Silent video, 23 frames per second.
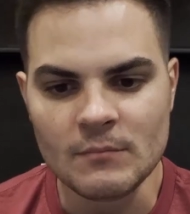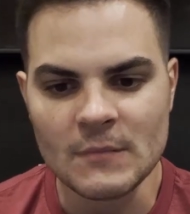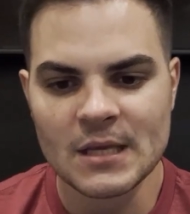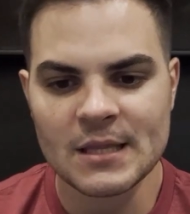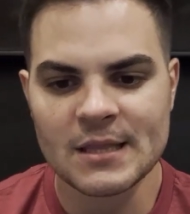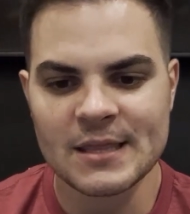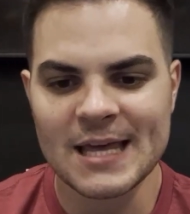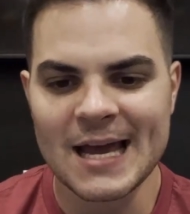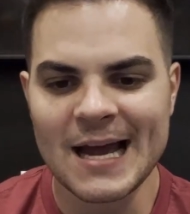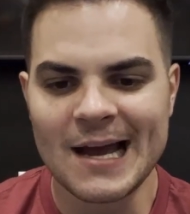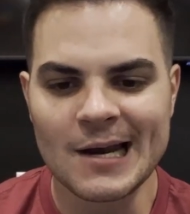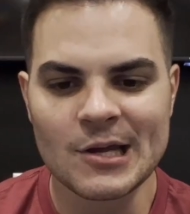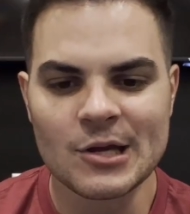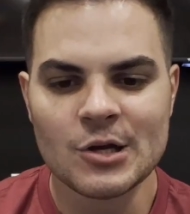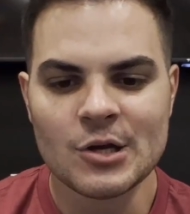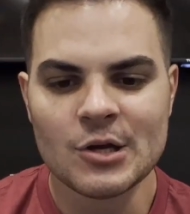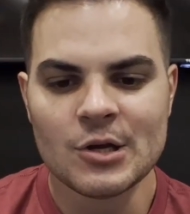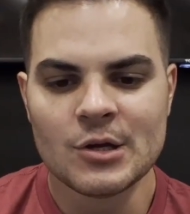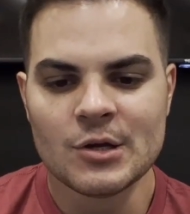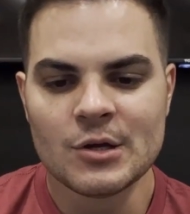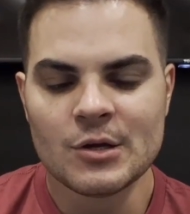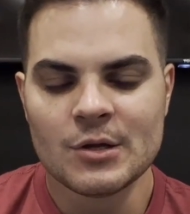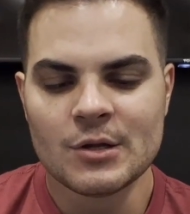that
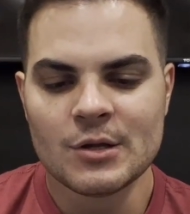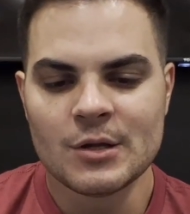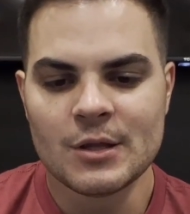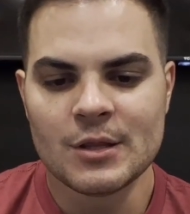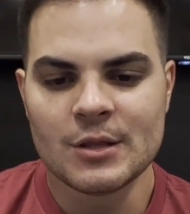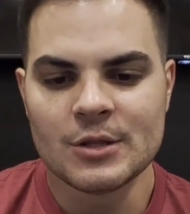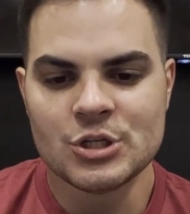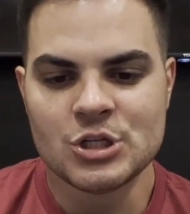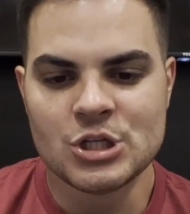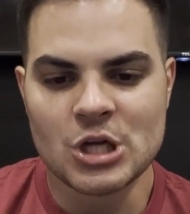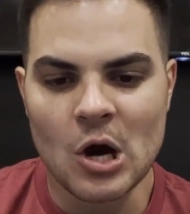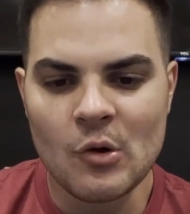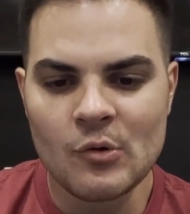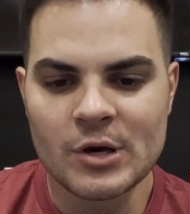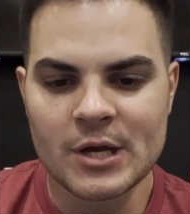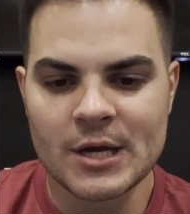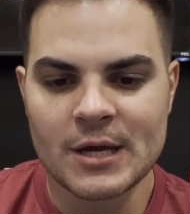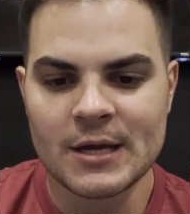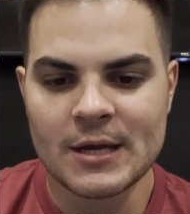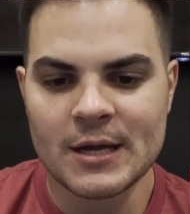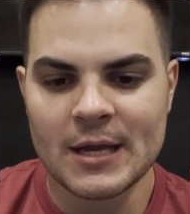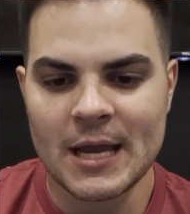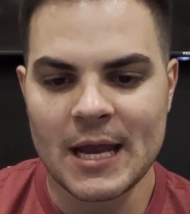
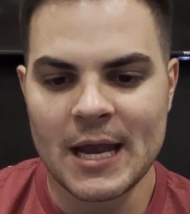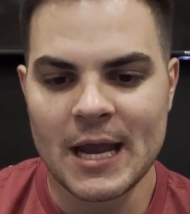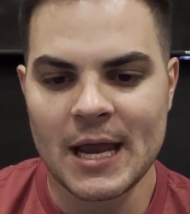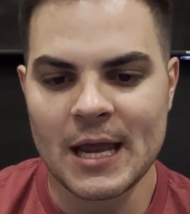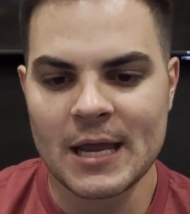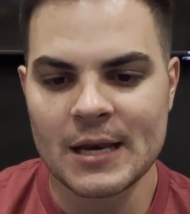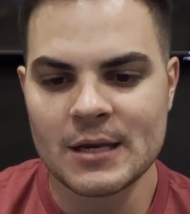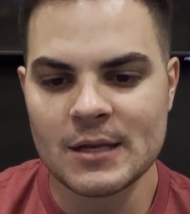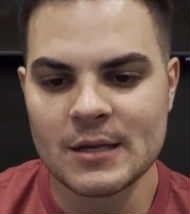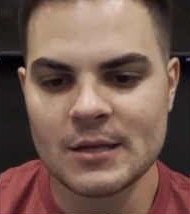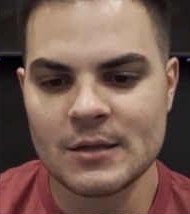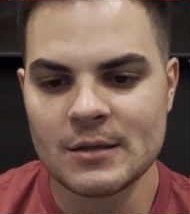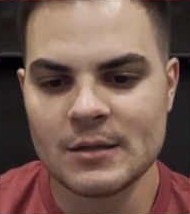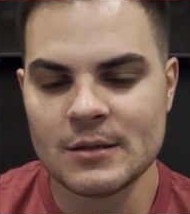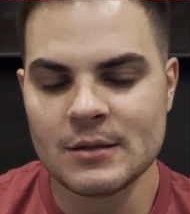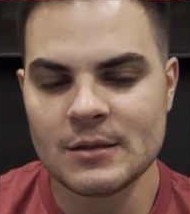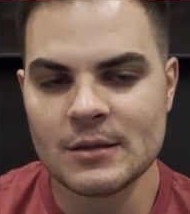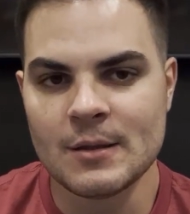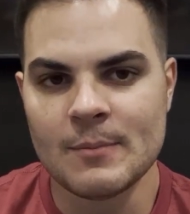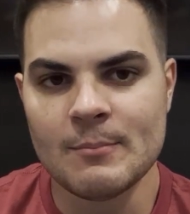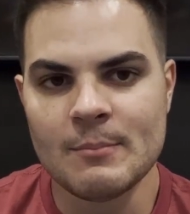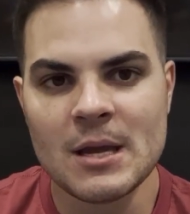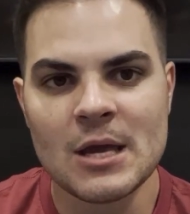Jonah and
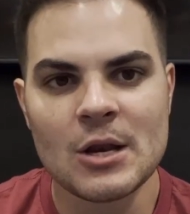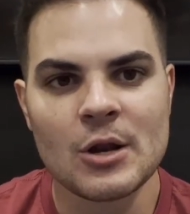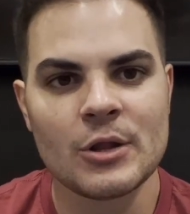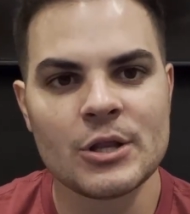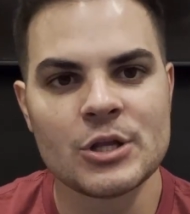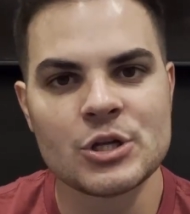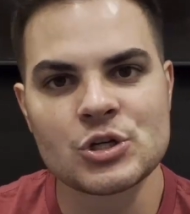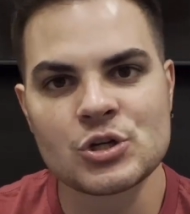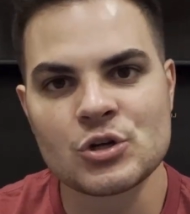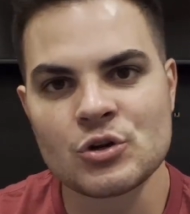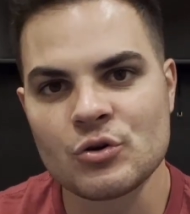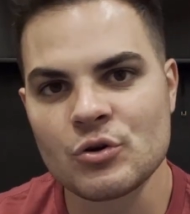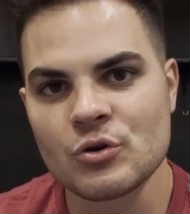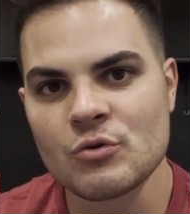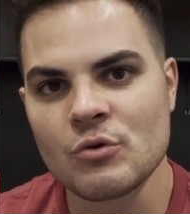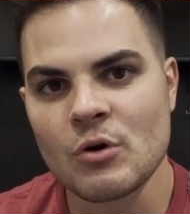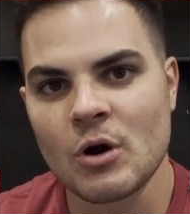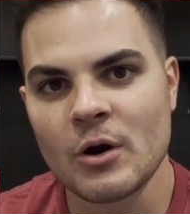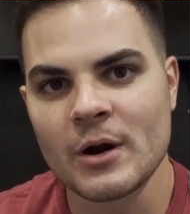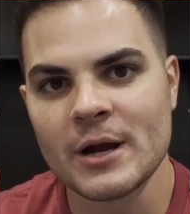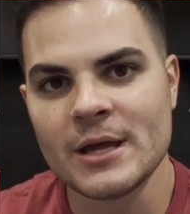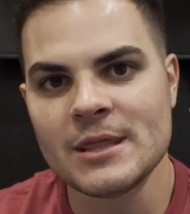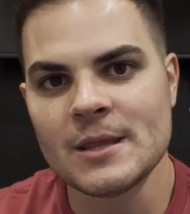the men on this crew
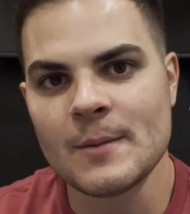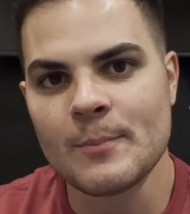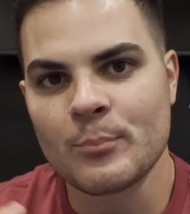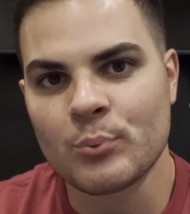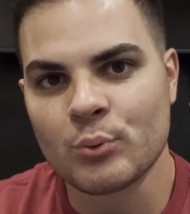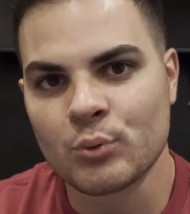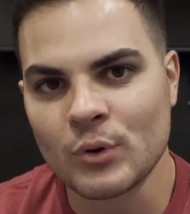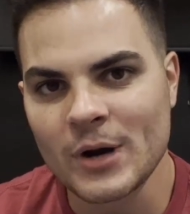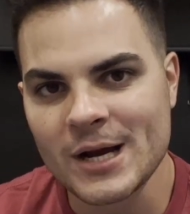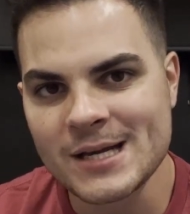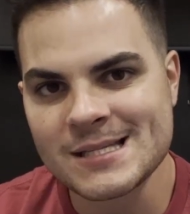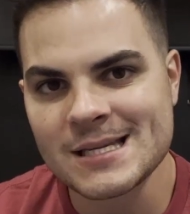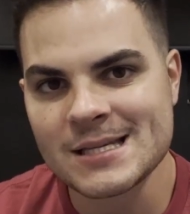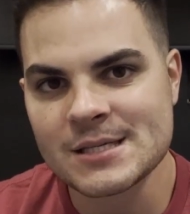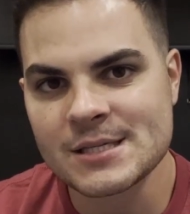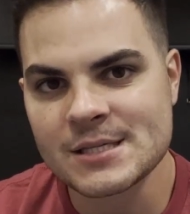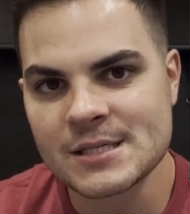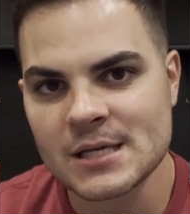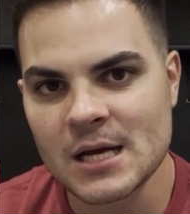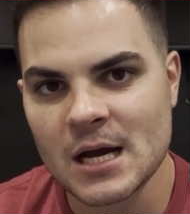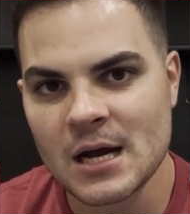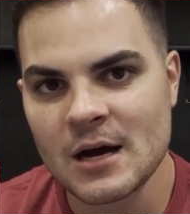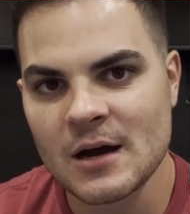are in the
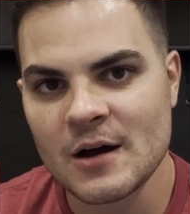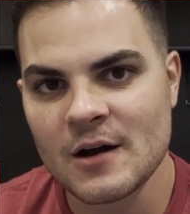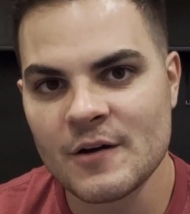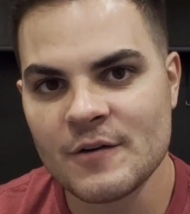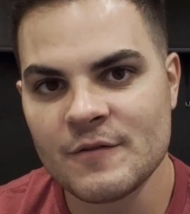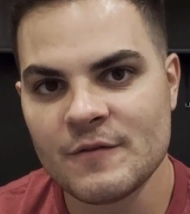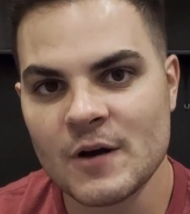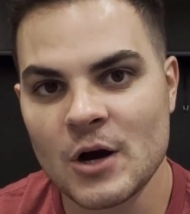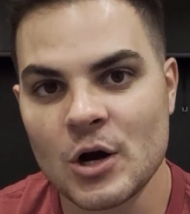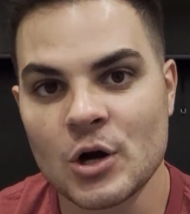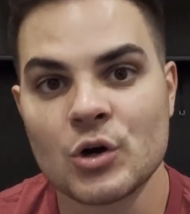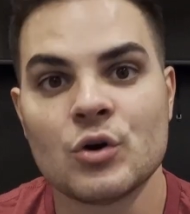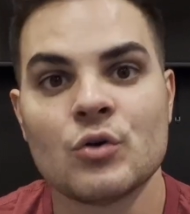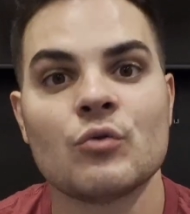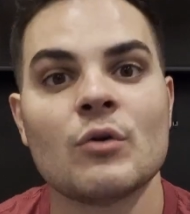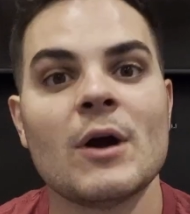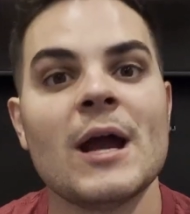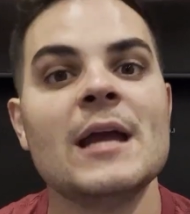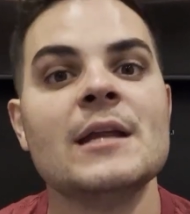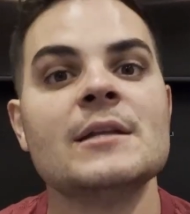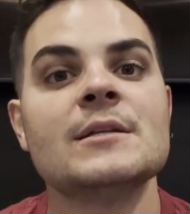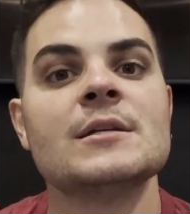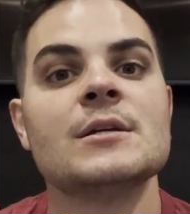presence of a
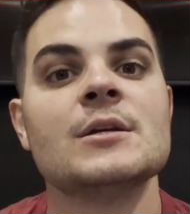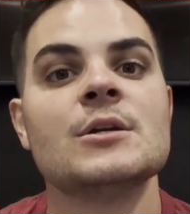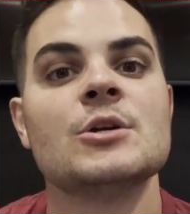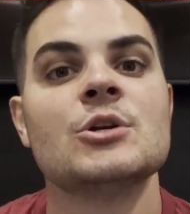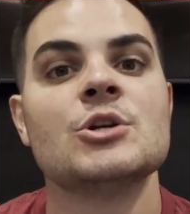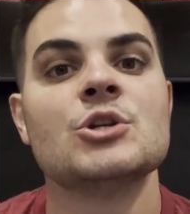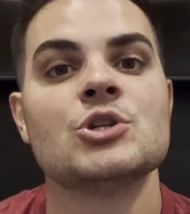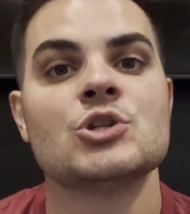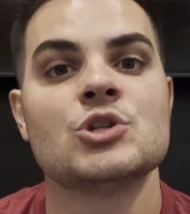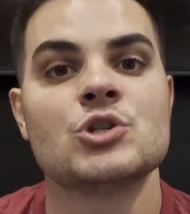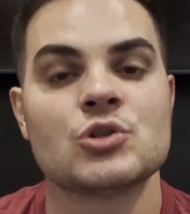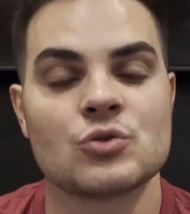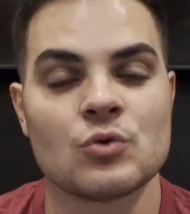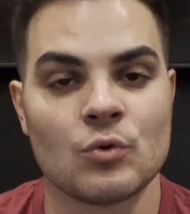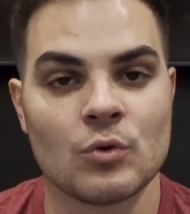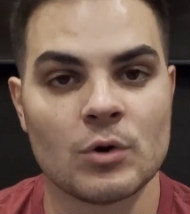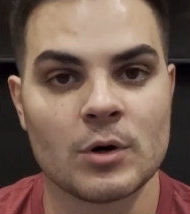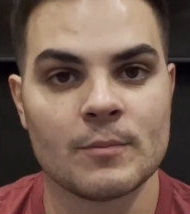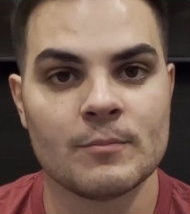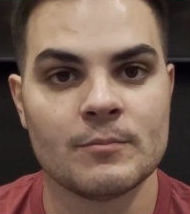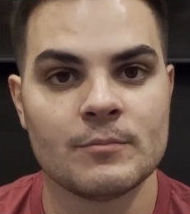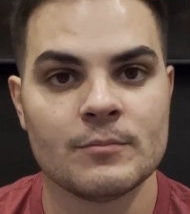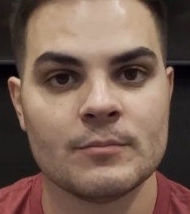great
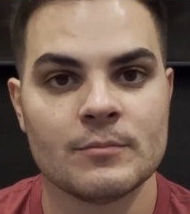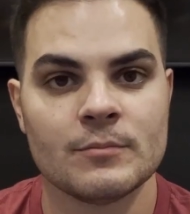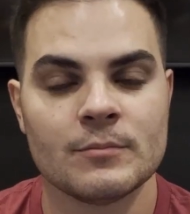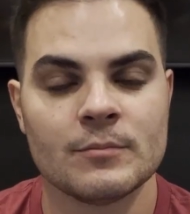storm.